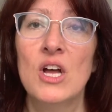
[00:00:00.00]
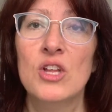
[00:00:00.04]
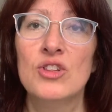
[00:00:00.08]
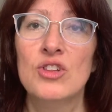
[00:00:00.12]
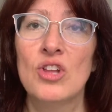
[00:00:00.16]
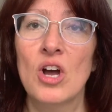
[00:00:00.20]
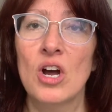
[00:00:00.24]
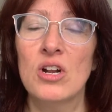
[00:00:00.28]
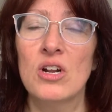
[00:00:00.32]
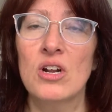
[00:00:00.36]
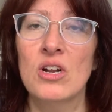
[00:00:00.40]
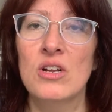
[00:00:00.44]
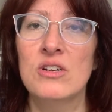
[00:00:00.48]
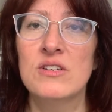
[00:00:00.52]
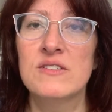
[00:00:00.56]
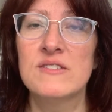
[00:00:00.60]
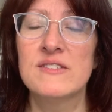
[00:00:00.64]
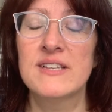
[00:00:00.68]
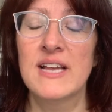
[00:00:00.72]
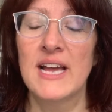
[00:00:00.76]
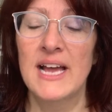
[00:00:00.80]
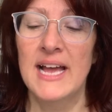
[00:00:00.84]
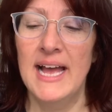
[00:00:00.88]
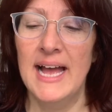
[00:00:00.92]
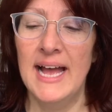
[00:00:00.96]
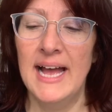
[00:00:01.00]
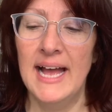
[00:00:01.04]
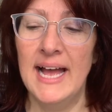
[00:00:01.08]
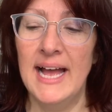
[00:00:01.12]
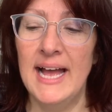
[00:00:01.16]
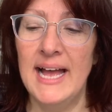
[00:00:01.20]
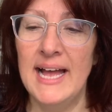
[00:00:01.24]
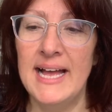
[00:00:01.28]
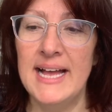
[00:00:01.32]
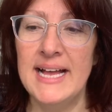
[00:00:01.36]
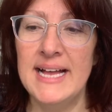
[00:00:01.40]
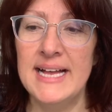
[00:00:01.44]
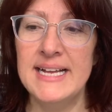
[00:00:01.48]
toddlers,
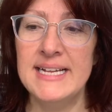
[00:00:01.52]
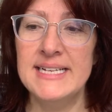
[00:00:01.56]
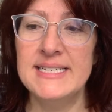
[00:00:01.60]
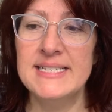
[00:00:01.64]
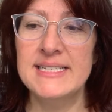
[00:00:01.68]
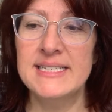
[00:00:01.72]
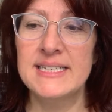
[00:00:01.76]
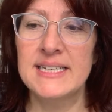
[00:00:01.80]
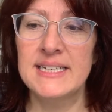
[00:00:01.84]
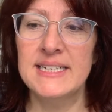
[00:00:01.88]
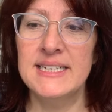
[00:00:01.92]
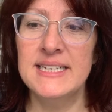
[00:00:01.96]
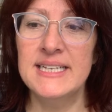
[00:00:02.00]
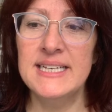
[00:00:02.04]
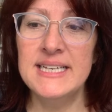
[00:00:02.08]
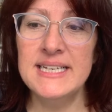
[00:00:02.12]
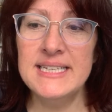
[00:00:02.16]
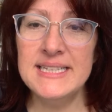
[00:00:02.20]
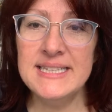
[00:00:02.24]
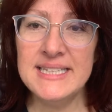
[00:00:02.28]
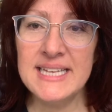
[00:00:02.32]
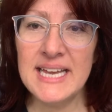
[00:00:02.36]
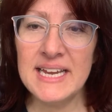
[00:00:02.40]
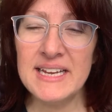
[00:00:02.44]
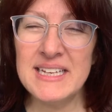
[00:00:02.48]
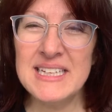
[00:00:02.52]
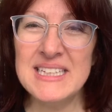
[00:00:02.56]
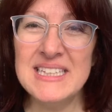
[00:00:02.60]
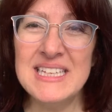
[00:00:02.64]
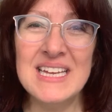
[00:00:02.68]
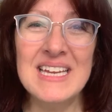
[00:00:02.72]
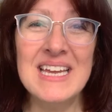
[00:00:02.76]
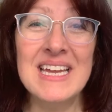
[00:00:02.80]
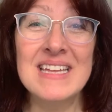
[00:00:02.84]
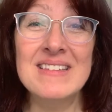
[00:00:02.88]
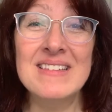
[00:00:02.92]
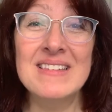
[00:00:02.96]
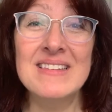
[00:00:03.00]
and they, they
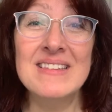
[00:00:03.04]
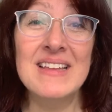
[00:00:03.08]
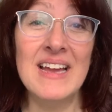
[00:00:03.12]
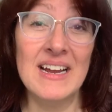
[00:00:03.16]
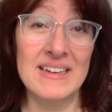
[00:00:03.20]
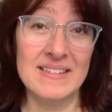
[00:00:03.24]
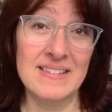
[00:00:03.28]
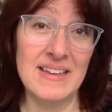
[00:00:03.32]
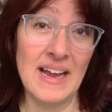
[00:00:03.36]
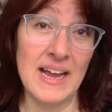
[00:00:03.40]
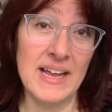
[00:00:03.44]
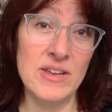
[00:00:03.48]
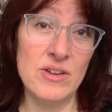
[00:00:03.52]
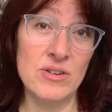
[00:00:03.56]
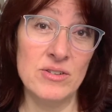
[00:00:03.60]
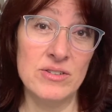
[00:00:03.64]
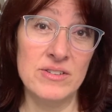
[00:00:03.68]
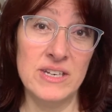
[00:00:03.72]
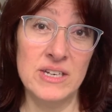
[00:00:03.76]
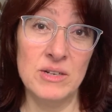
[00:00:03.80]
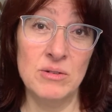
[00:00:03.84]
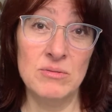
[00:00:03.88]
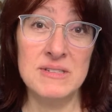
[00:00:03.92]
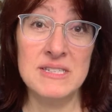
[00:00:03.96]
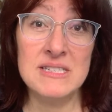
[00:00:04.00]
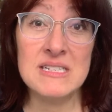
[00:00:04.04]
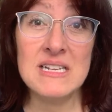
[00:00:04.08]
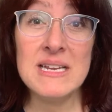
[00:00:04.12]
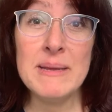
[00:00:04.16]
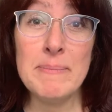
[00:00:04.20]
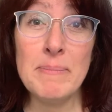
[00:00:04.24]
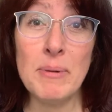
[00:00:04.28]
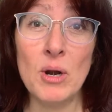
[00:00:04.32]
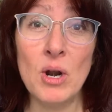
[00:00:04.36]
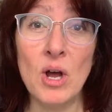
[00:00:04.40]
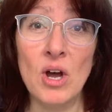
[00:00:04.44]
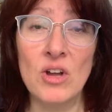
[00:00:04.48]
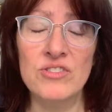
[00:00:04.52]
get, they're tired, they don't
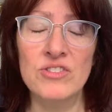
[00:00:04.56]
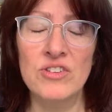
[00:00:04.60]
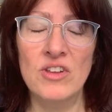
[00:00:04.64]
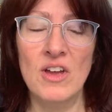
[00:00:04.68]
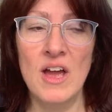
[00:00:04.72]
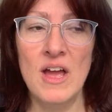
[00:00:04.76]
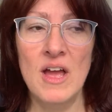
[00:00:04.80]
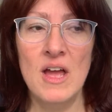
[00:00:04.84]
sleep a lot.